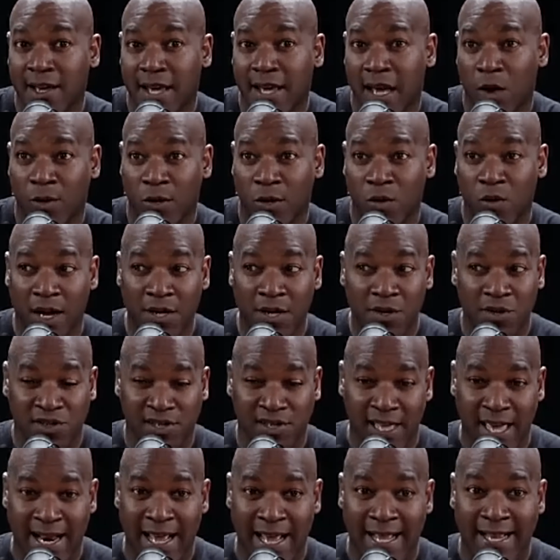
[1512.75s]
And when you
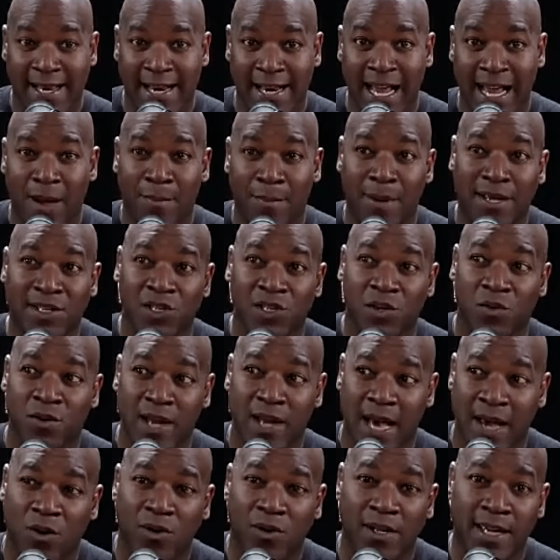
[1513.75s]
understand economics, you
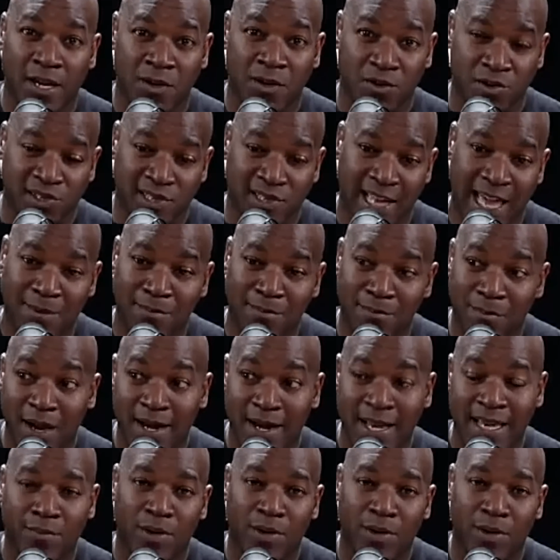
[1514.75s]
not only understand money,